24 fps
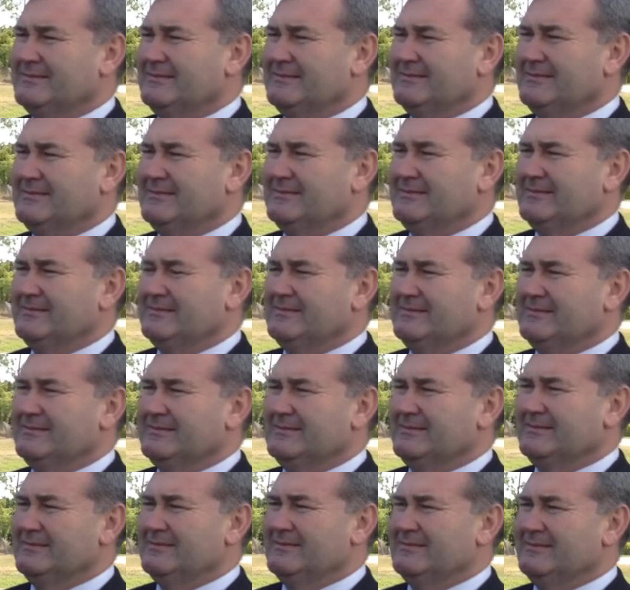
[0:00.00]

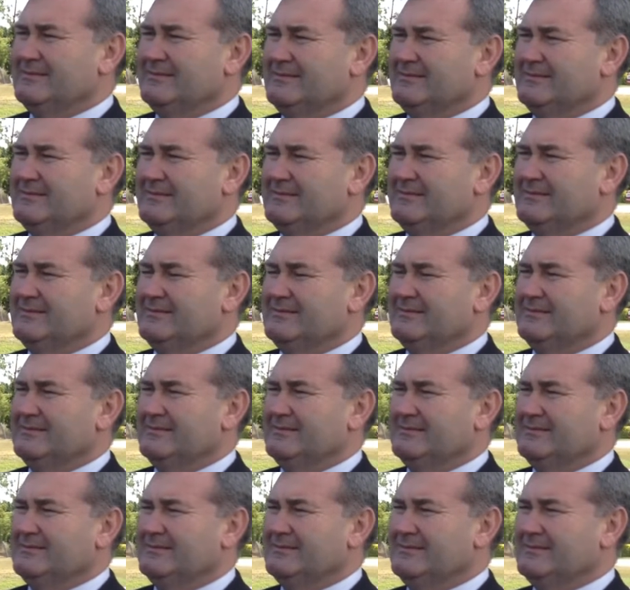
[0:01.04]

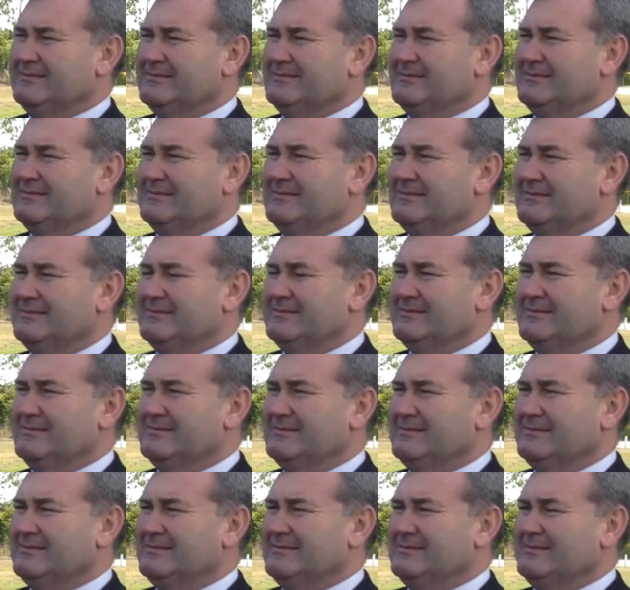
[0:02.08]

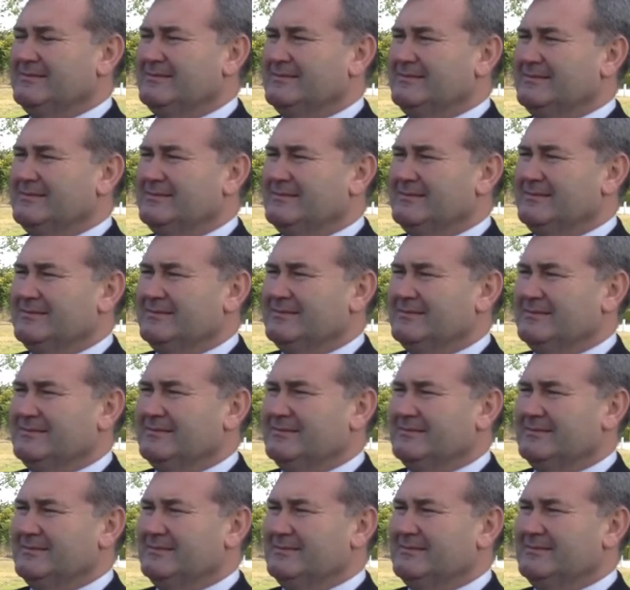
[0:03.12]

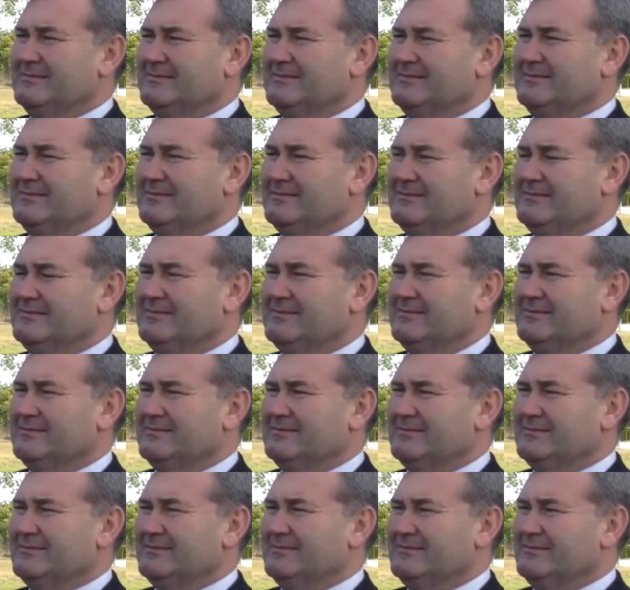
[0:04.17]

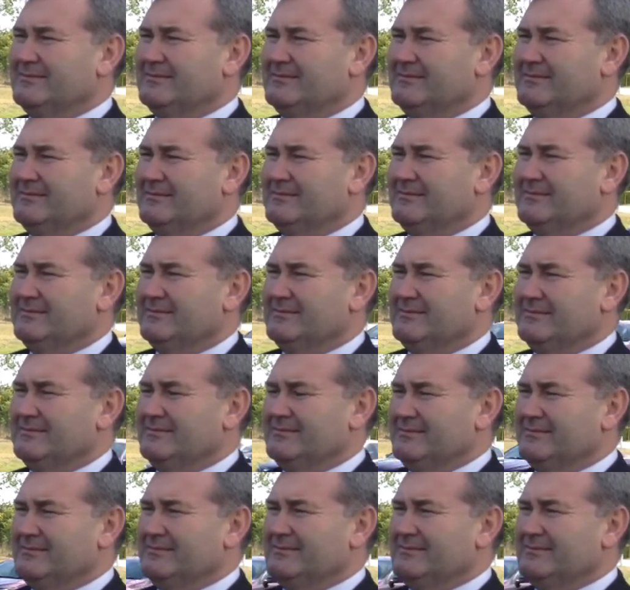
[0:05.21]
[no speech]